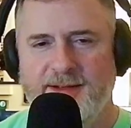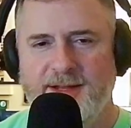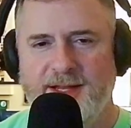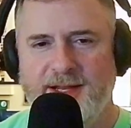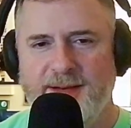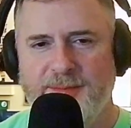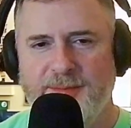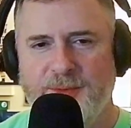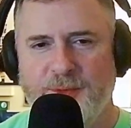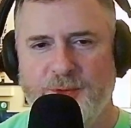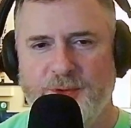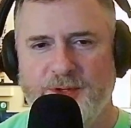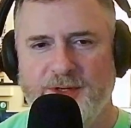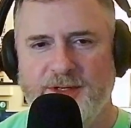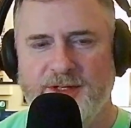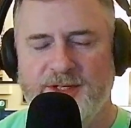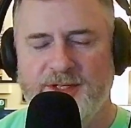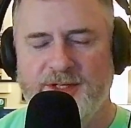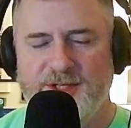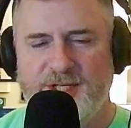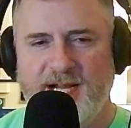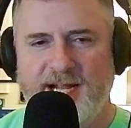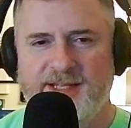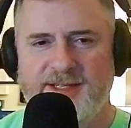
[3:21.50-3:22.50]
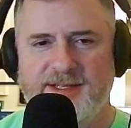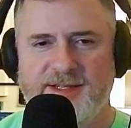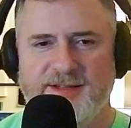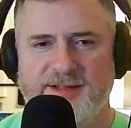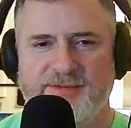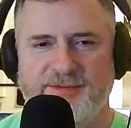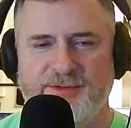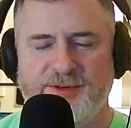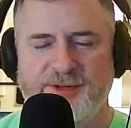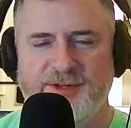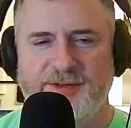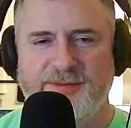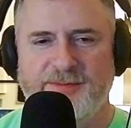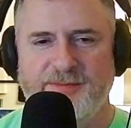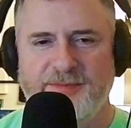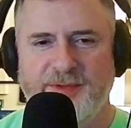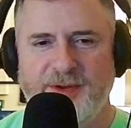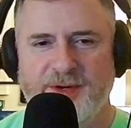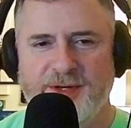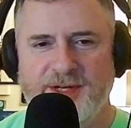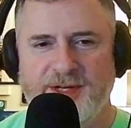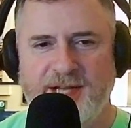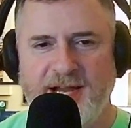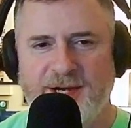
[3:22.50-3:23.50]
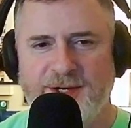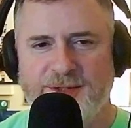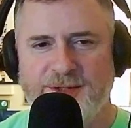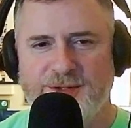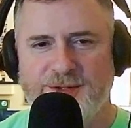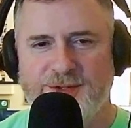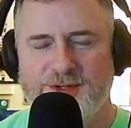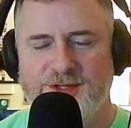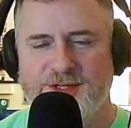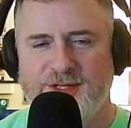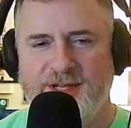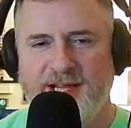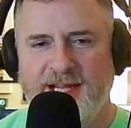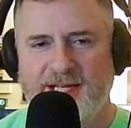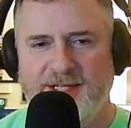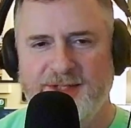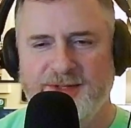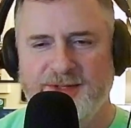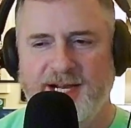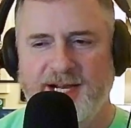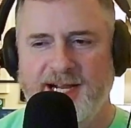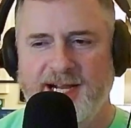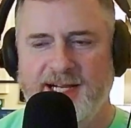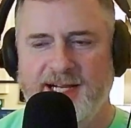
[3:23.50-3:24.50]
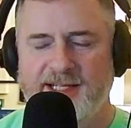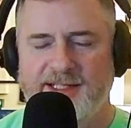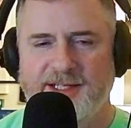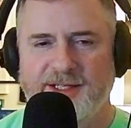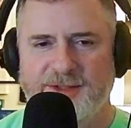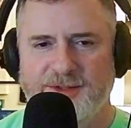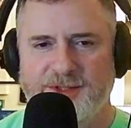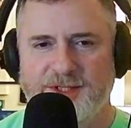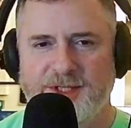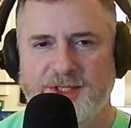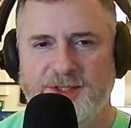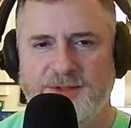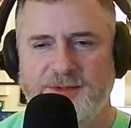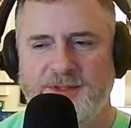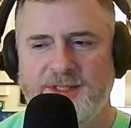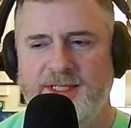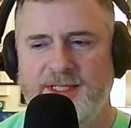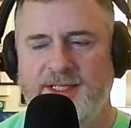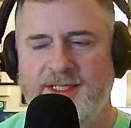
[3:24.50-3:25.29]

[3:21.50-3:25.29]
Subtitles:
and more chances for their characters to interact and grow.